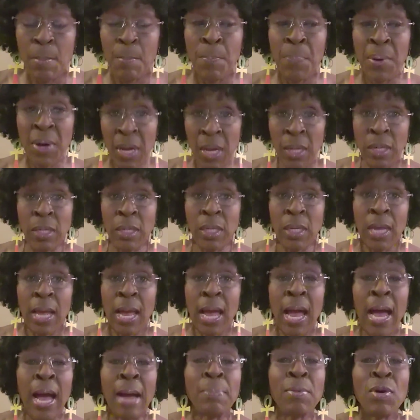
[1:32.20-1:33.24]
But
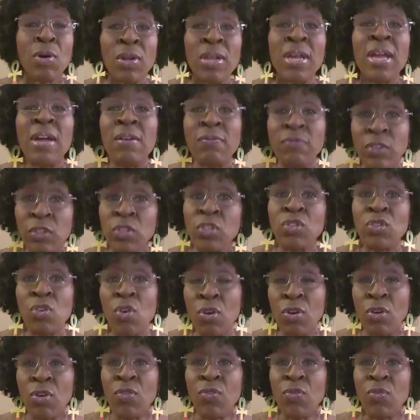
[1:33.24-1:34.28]
I'm going to have to
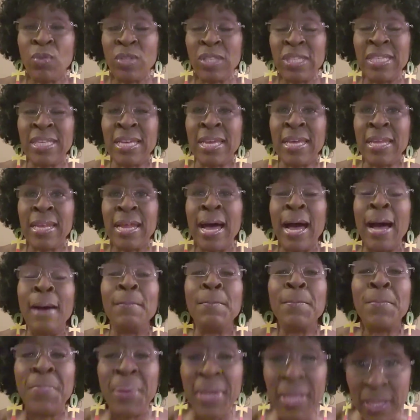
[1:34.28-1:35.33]
start off with saying
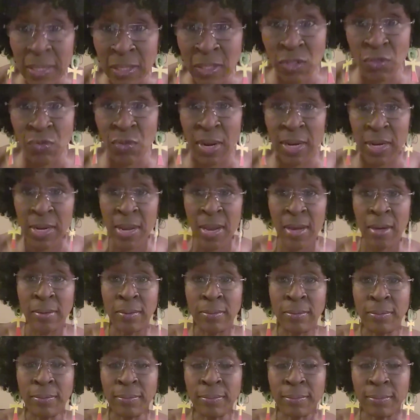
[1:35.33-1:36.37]
I'm pissed right now.
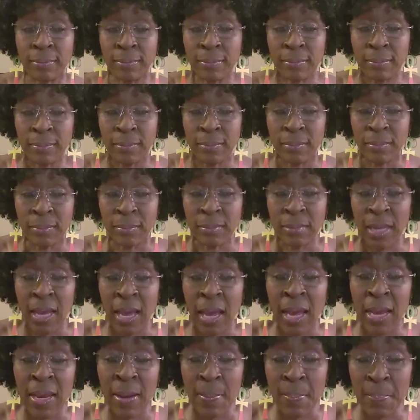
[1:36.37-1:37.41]

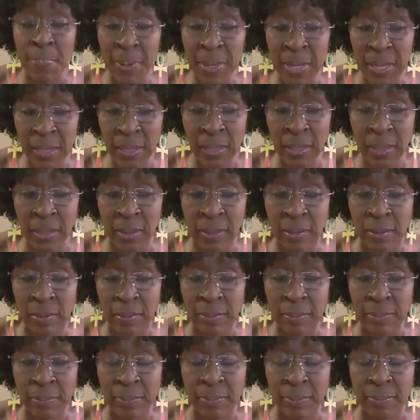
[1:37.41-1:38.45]
I am pissed.
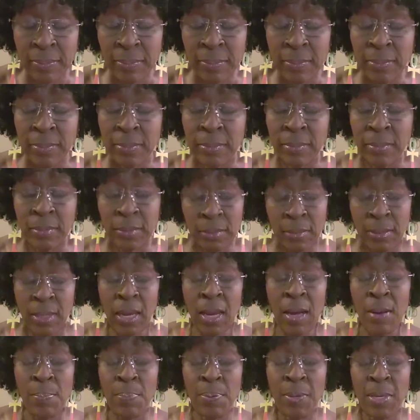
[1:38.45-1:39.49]

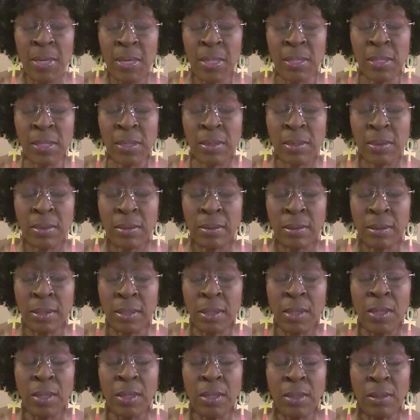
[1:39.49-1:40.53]
I'm pissed
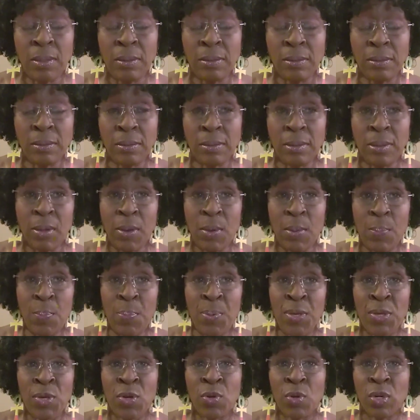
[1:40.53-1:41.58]

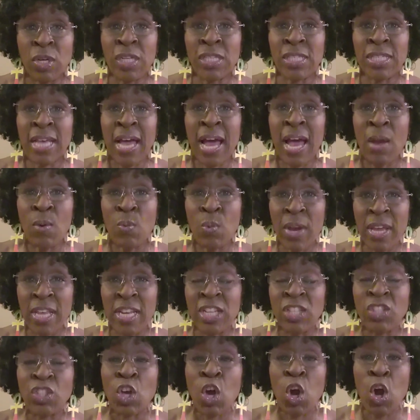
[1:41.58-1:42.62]
because I
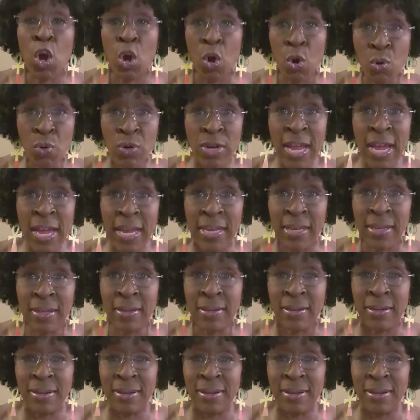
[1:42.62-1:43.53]
waited the whole night